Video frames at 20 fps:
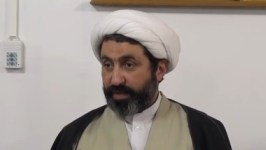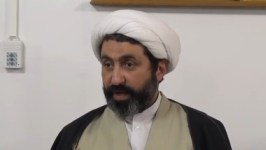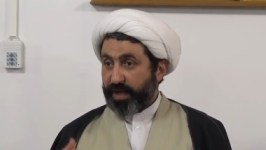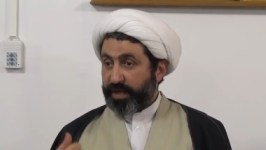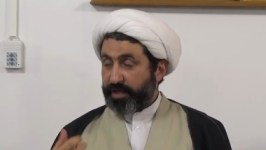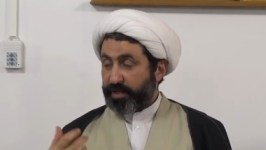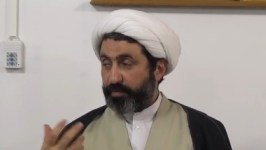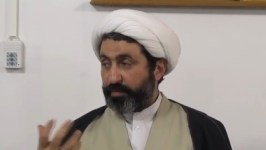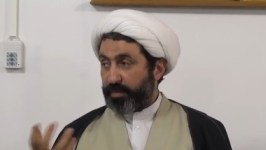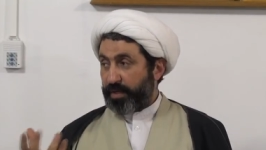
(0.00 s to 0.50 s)

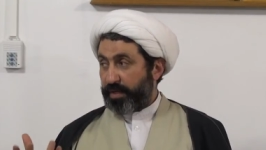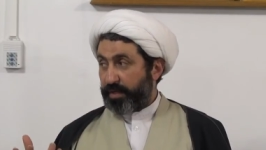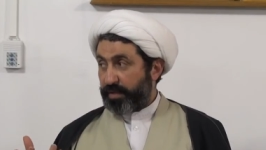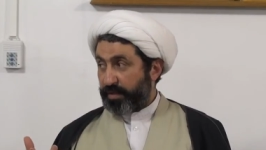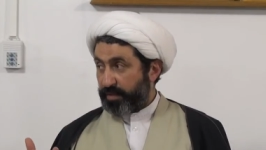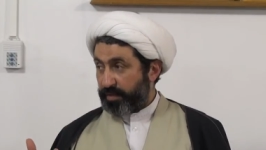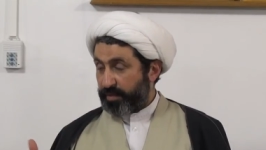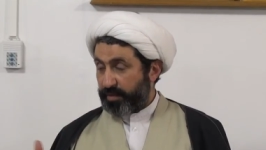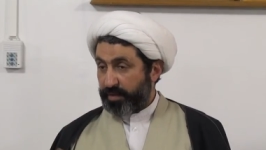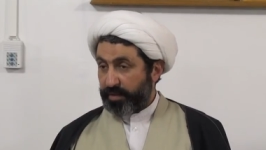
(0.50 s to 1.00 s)
hikmah,
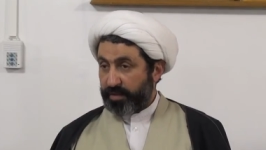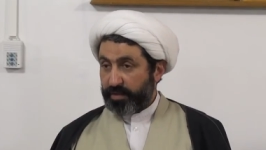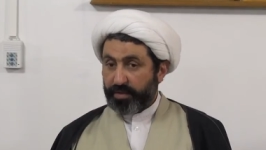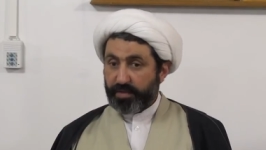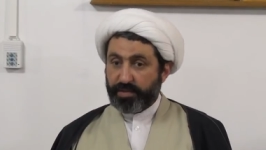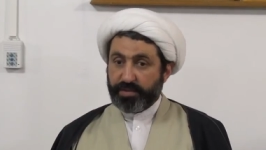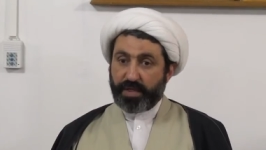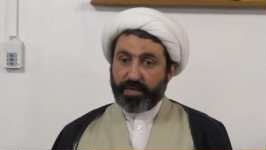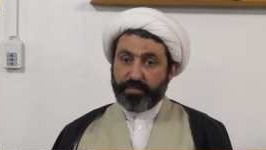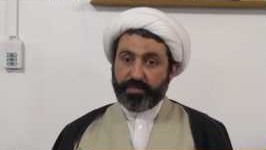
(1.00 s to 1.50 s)

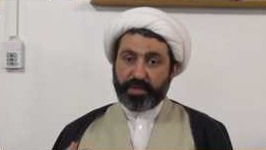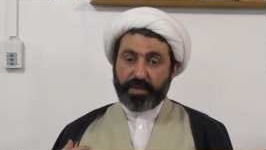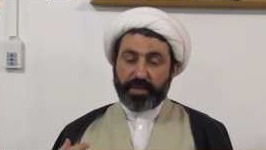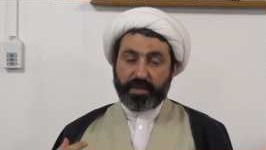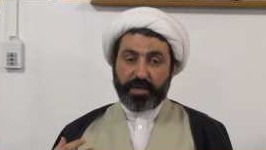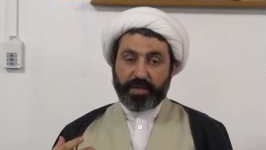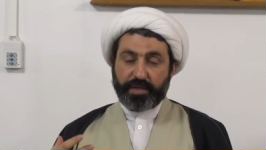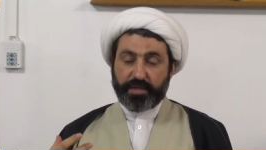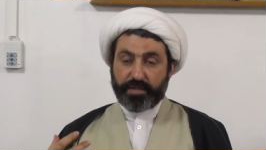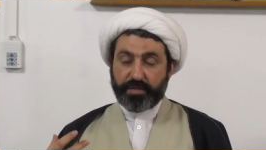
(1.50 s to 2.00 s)
something
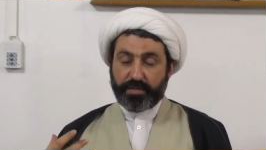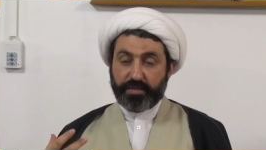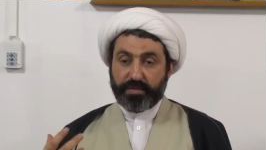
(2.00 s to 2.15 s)
like